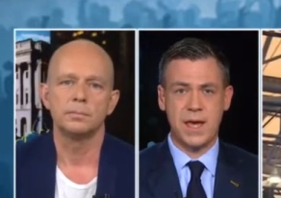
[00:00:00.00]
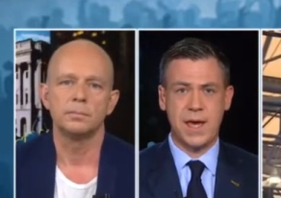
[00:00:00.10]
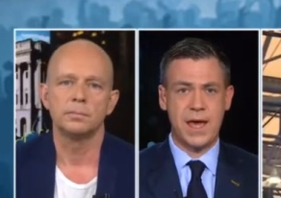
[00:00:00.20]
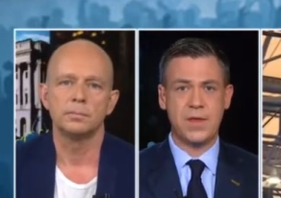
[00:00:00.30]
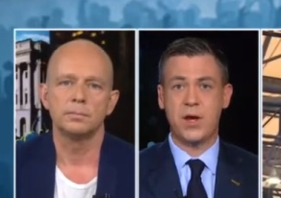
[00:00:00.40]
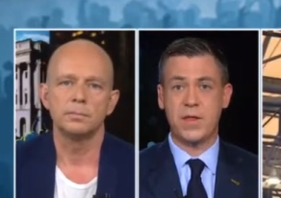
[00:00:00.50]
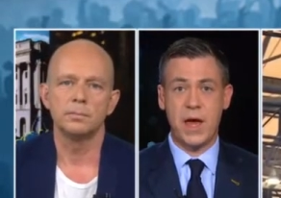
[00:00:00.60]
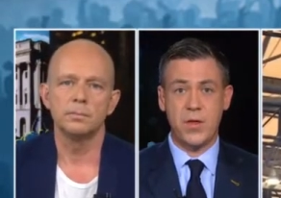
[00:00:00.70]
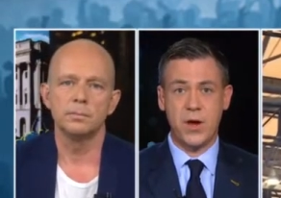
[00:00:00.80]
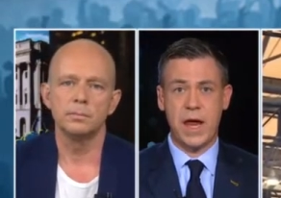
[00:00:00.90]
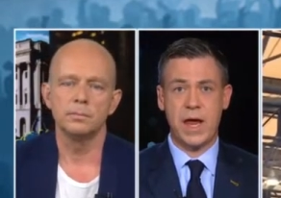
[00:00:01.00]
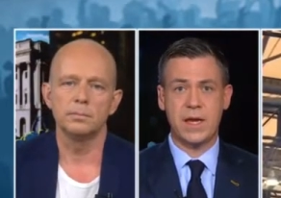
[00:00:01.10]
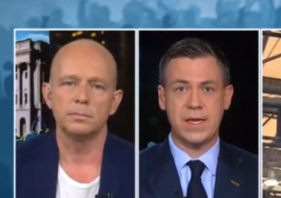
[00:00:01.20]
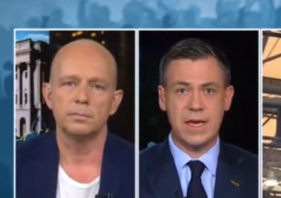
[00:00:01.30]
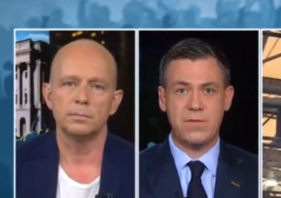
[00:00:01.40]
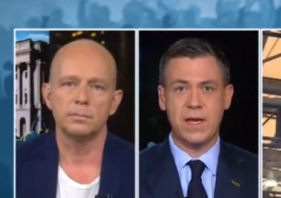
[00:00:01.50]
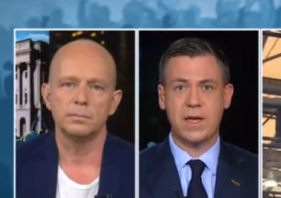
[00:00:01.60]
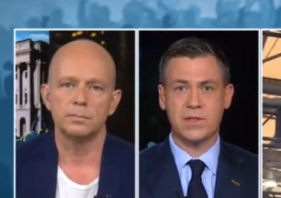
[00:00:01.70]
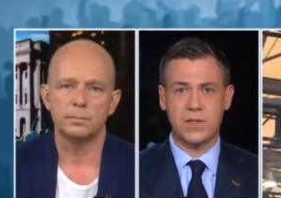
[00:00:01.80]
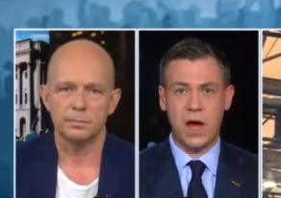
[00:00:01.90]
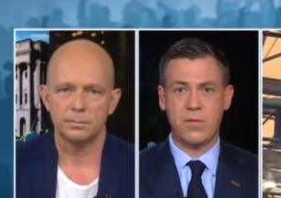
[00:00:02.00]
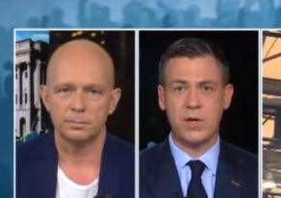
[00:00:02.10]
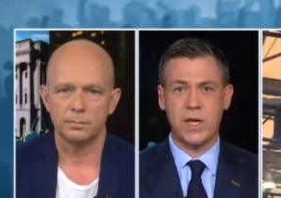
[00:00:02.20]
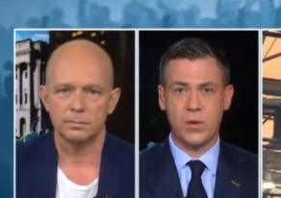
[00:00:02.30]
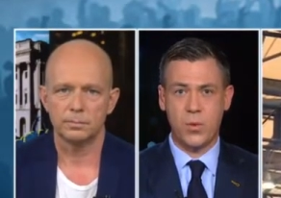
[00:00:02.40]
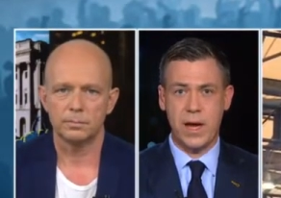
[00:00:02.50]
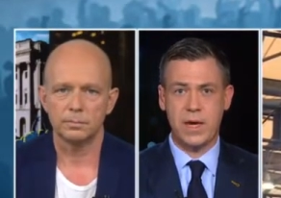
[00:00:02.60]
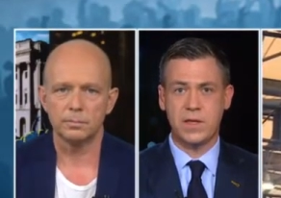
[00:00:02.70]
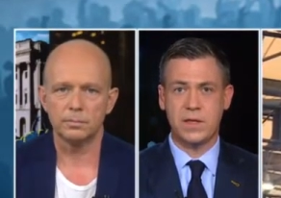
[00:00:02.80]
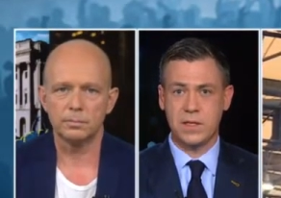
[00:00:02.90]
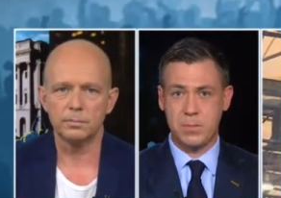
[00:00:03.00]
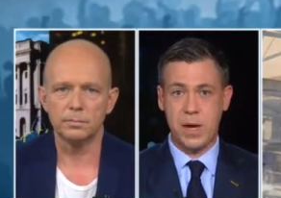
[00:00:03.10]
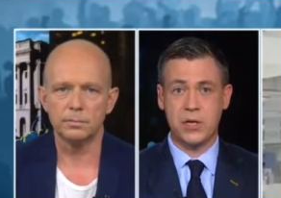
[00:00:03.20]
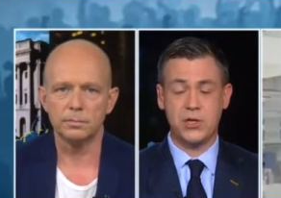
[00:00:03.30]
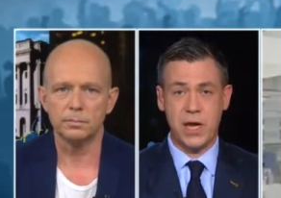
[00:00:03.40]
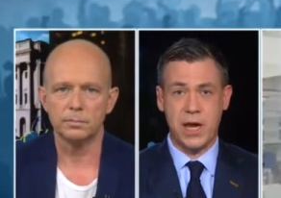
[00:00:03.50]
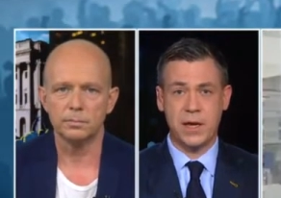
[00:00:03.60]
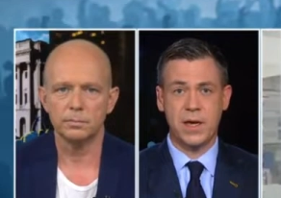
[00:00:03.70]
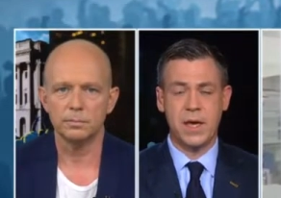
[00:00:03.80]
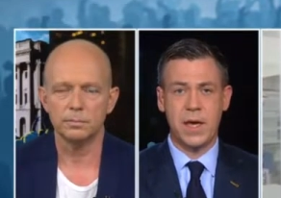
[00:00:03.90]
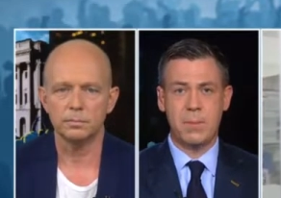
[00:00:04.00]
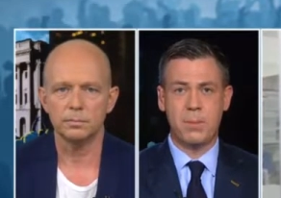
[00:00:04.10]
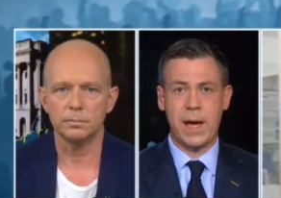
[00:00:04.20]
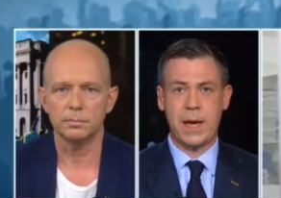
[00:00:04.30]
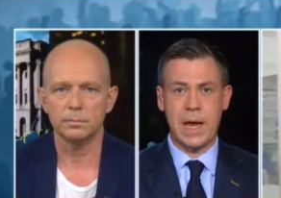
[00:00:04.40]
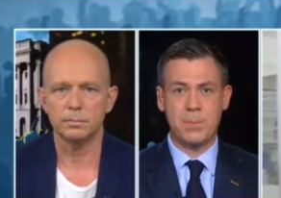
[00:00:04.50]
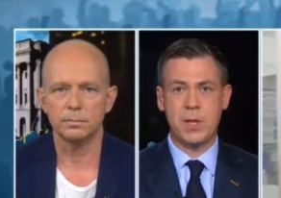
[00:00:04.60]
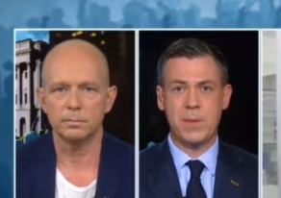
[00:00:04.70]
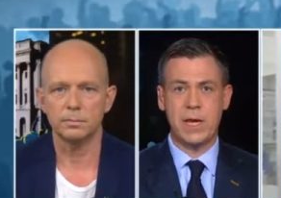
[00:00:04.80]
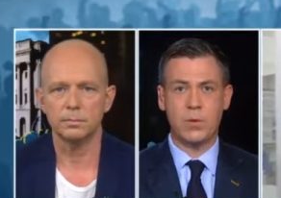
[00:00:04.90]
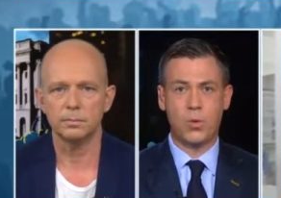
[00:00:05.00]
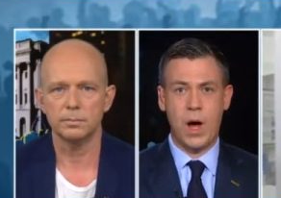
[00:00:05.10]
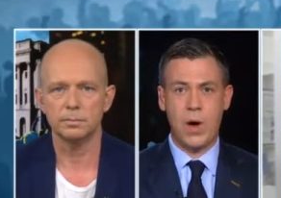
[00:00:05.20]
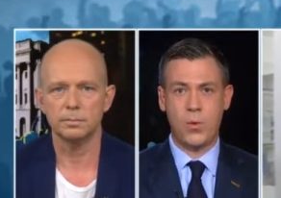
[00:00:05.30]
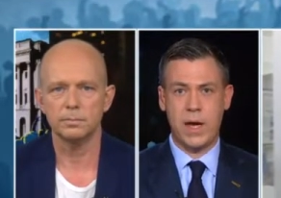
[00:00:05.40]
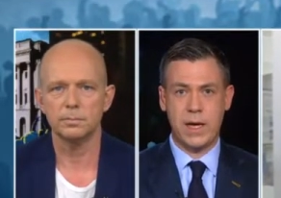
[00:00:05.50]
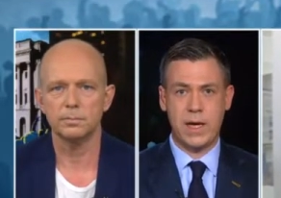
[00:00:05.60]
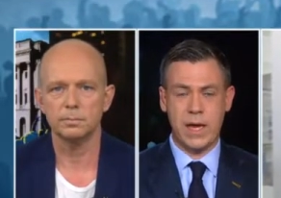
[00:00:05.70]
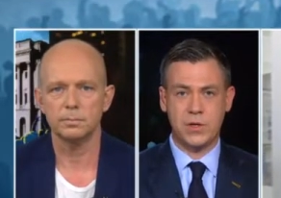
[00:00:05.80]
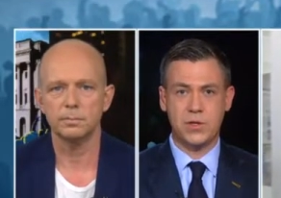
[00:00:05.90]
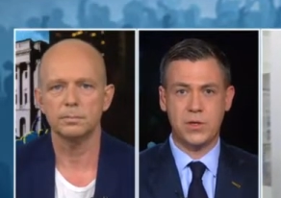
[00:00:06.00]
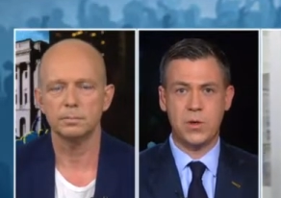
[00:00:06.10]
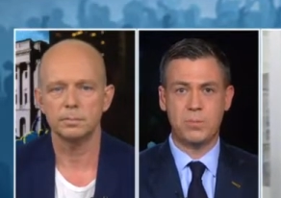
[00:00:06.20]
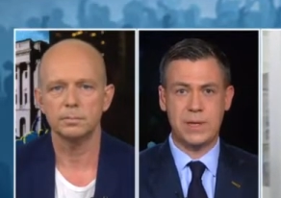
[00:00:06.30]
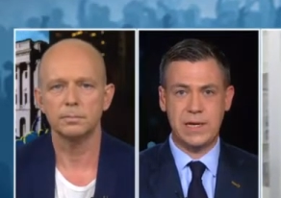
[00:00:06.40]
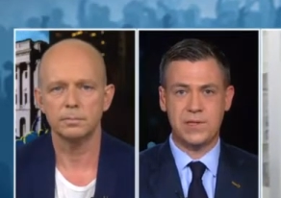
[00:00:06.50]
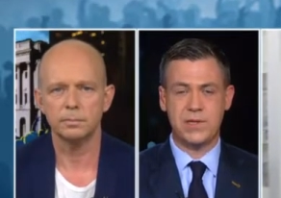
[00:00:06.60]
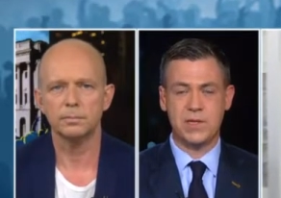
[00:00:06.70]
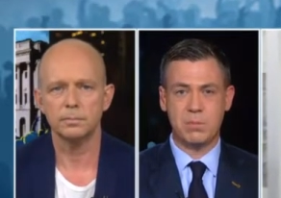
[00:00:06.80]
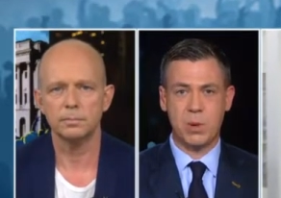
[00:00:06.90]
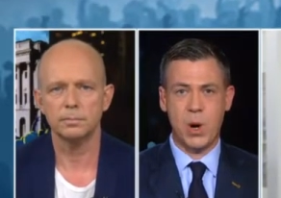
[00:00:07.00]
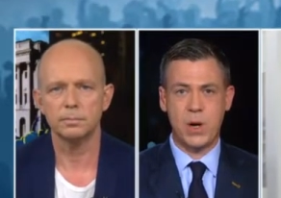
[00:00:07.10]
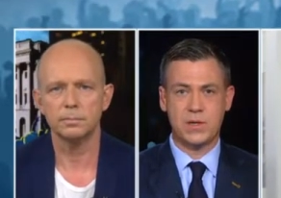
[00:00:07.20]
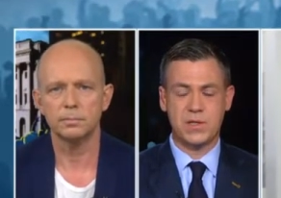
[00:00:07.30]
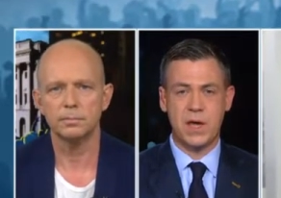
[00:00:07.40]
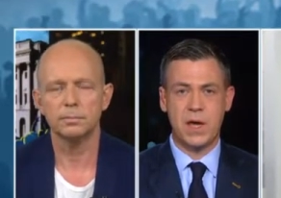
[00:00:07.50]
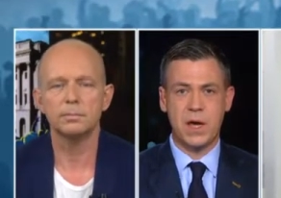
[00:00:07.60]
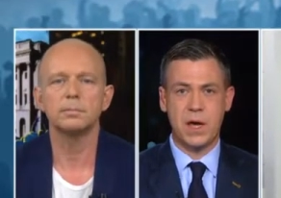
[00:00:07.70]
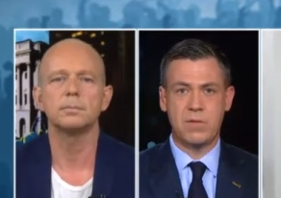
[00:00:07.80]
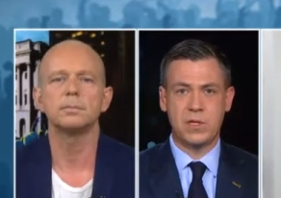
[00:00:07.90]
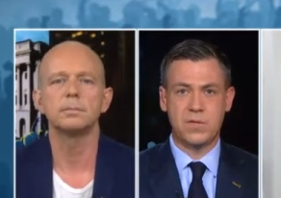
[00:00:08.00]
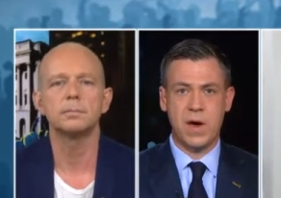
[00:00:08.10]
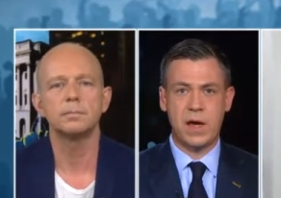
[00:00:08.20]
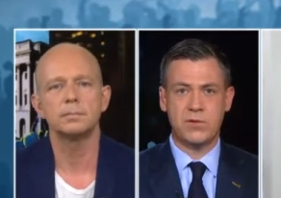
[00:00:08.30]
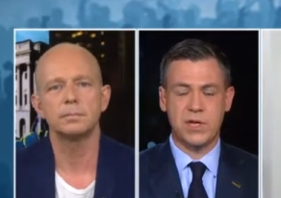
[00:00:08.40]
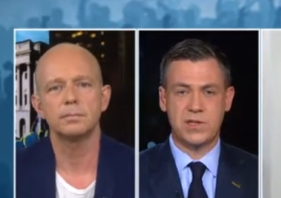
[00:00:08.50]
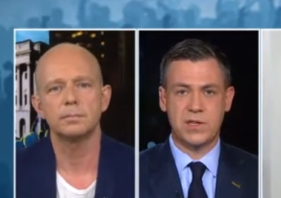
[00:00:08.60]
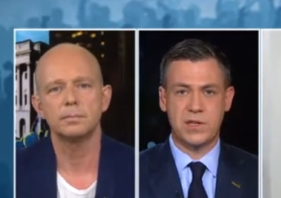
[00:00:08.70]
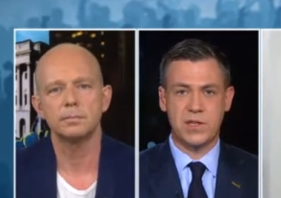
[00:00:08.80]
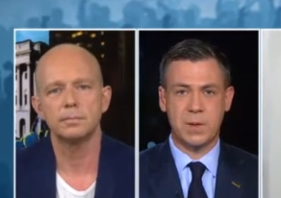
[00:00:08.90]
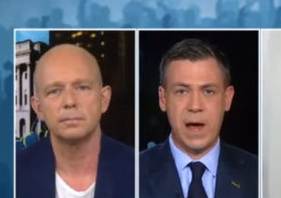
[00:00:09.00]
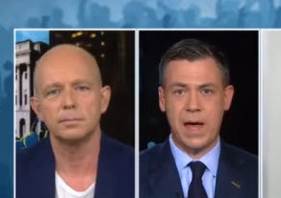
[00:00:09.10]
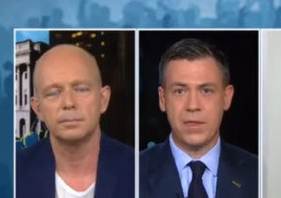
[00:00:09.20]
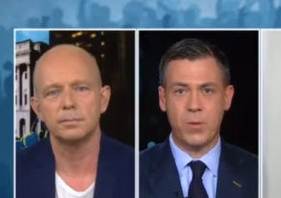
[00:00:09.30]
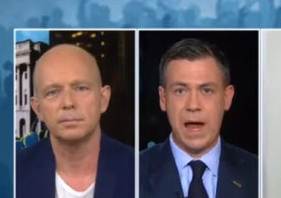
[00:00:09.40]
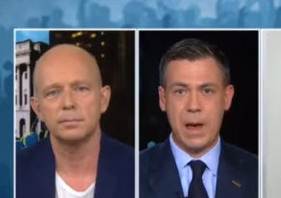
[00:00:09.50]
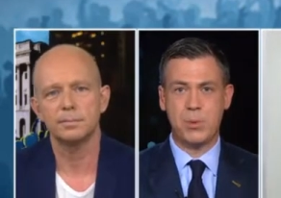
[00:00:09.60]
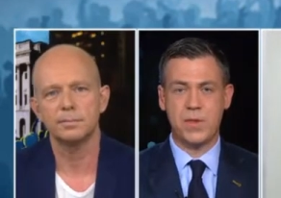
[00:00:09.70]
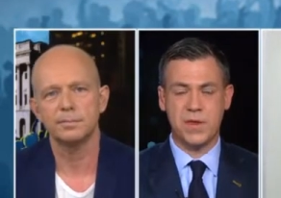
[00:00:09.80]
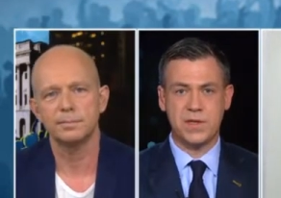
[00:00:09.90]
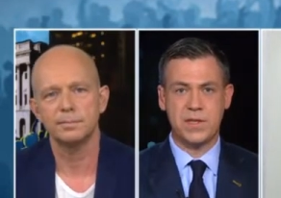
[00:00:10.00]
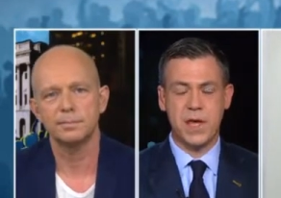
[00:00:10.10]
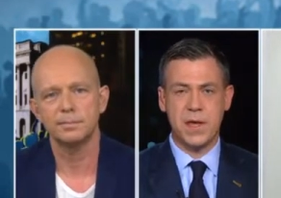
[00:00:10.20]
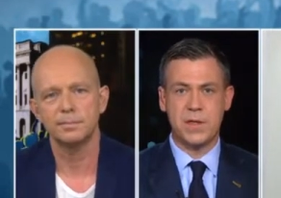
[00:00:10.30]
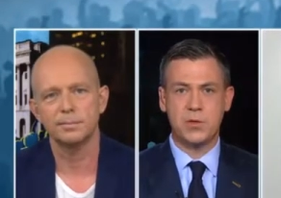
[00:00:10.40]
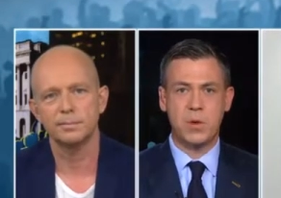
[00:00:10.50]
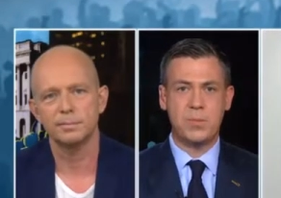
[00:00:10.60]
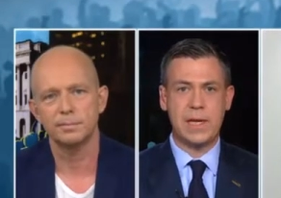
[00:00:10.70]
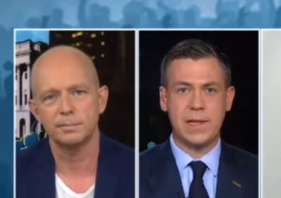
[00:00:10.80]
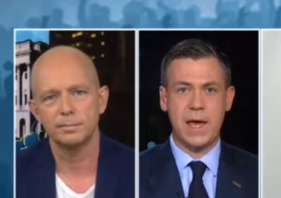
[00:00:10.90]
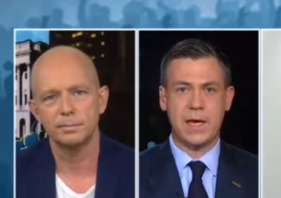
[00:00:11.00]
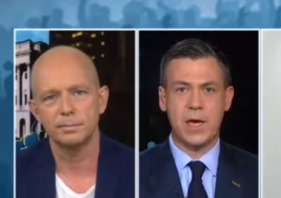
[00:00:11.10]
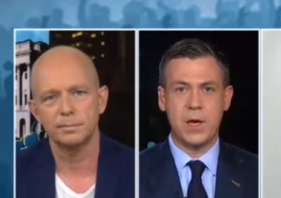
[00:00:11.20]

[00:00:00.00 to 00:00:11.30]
Speaker 1: and then on the other hand, giving its sovereignty away to Beijing by implementing Huawei into pieces and parts of its 5G system. I, the way I put this, this would be like